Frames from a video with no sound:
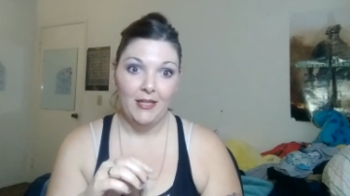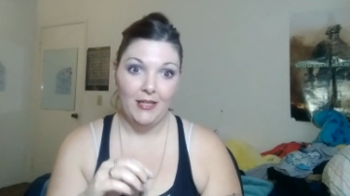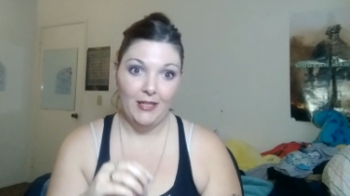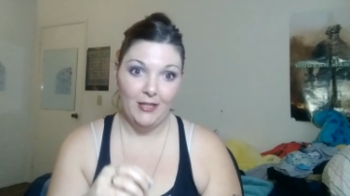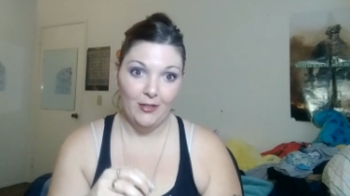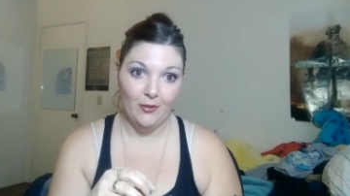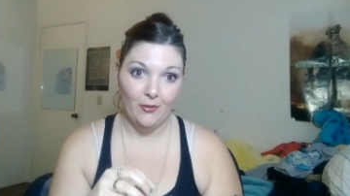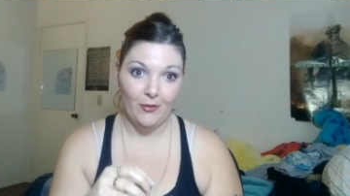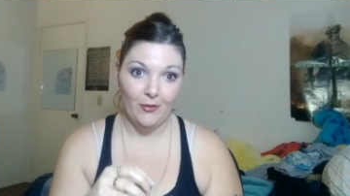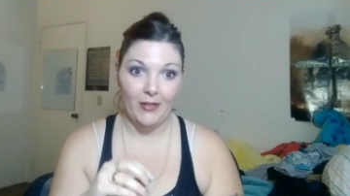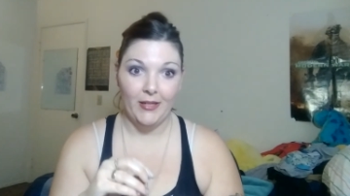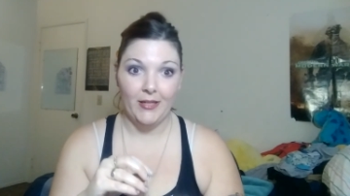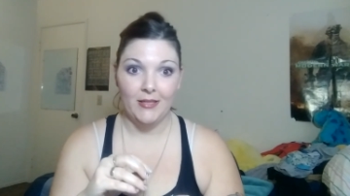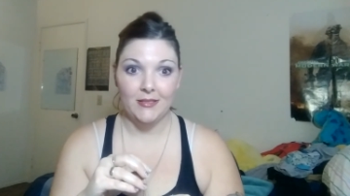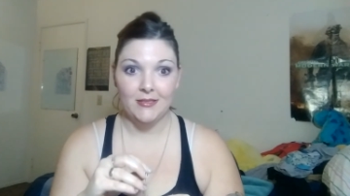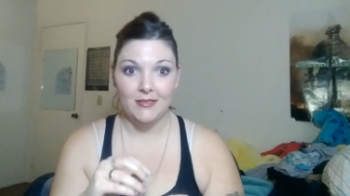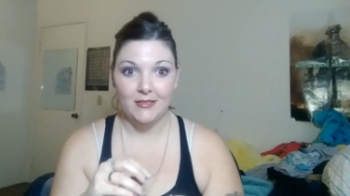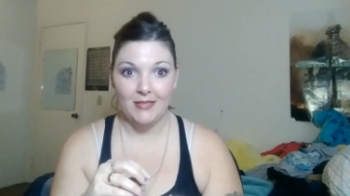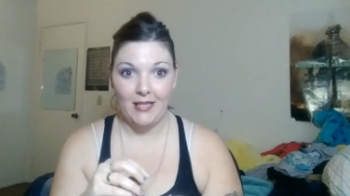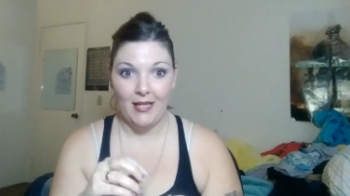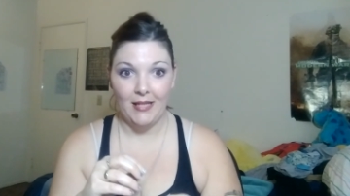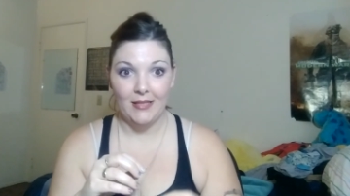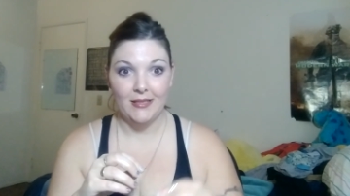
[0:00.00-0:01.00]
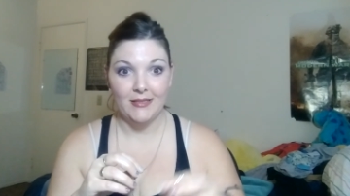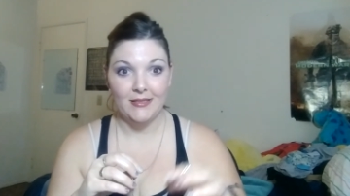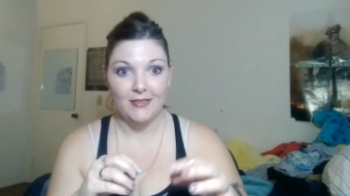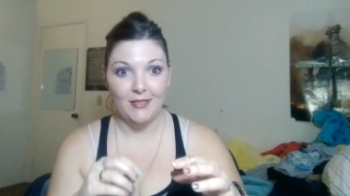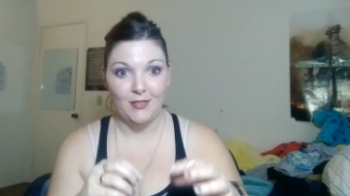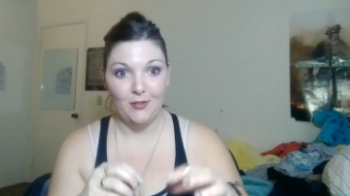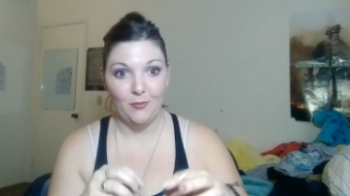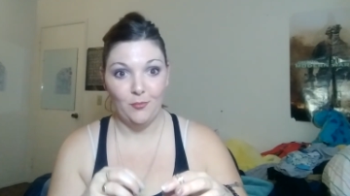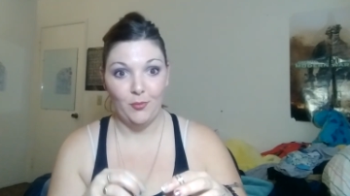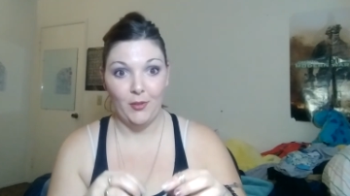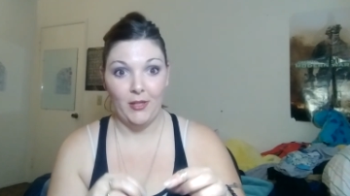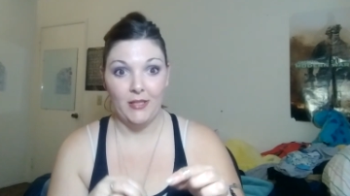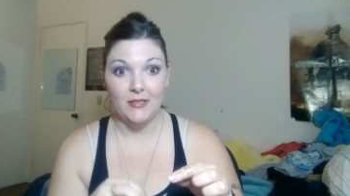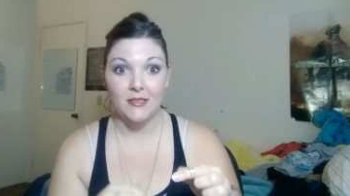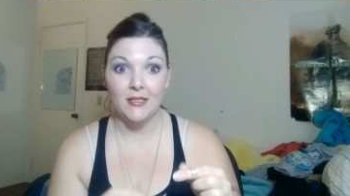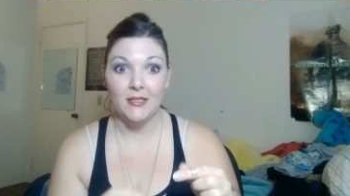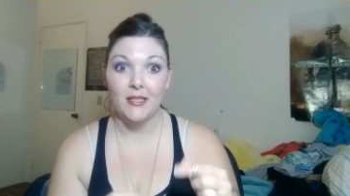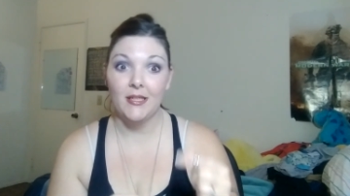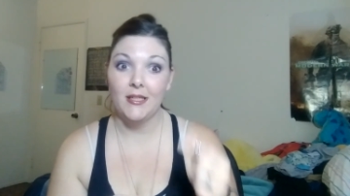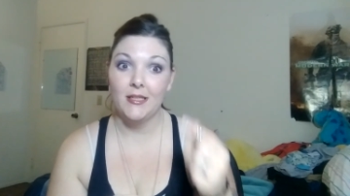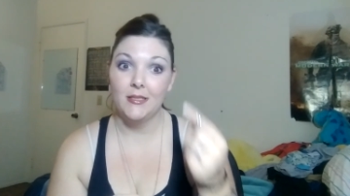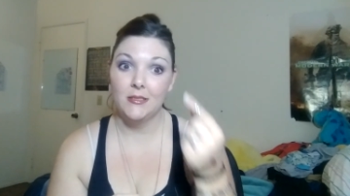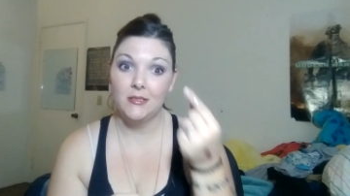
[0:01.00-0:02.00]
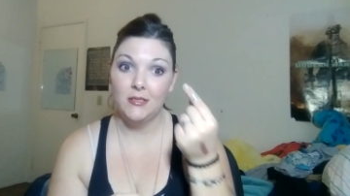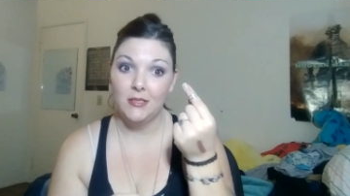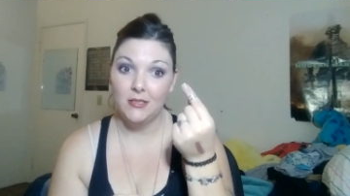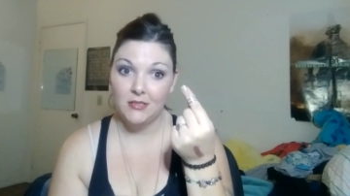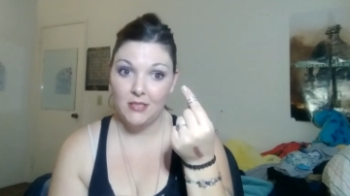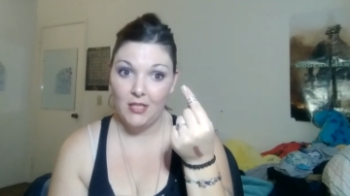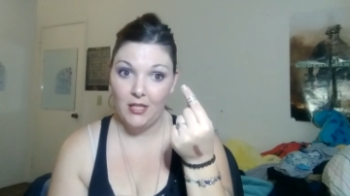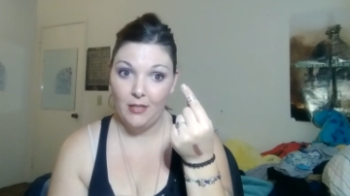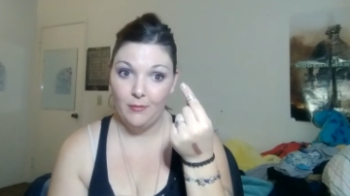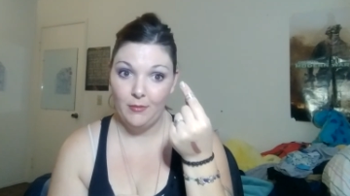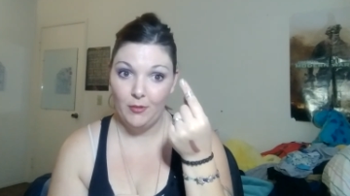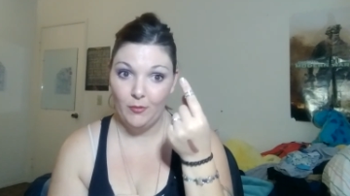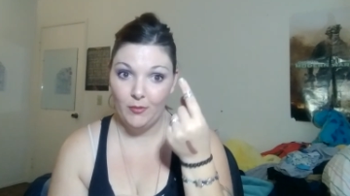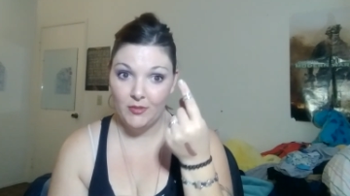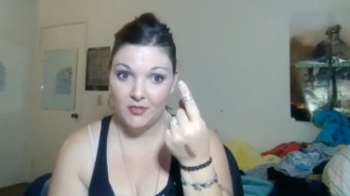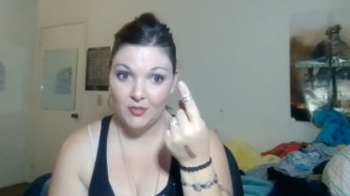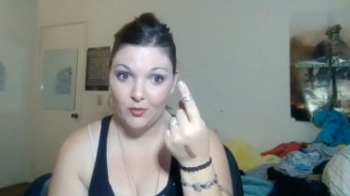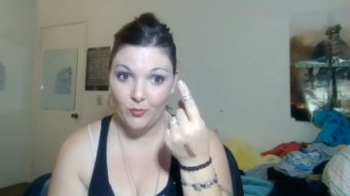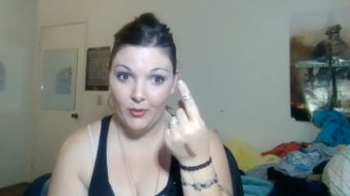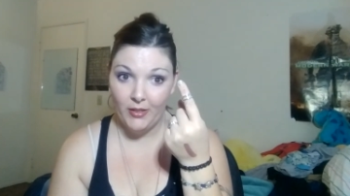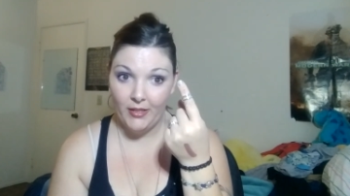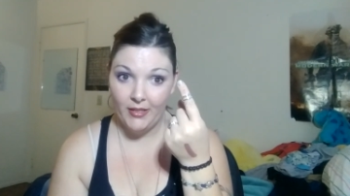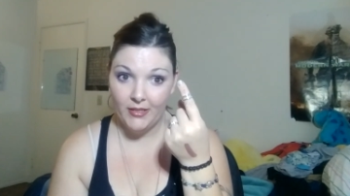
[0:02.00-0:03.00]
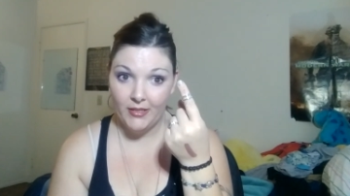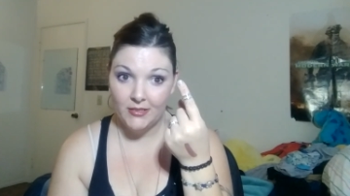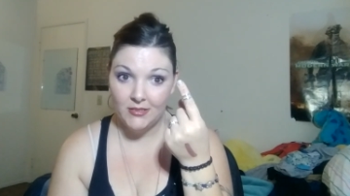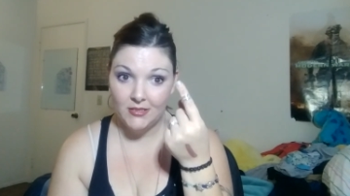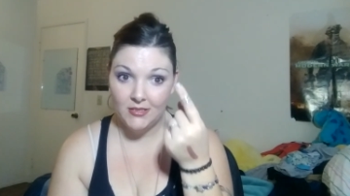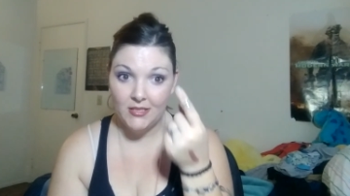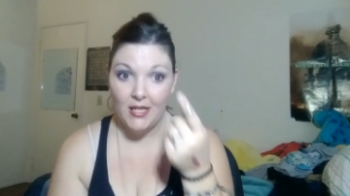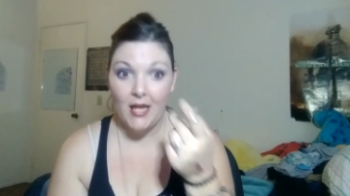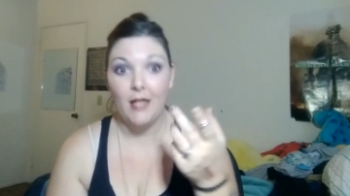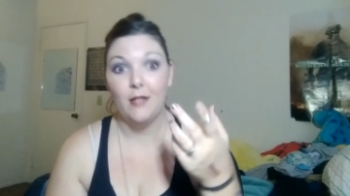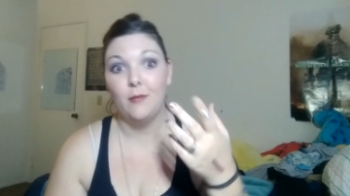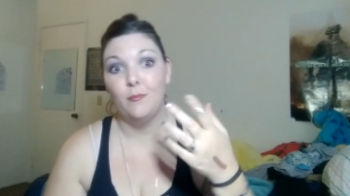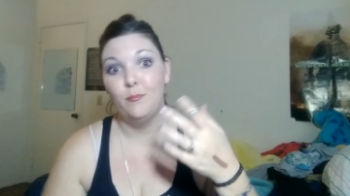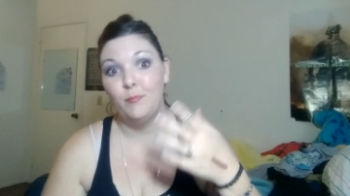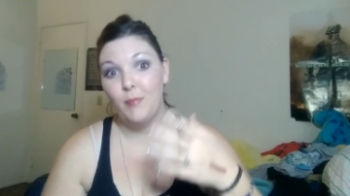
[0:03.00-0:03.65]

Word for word: earrings, necklace, and a bracelet, because this time it was a ring instead.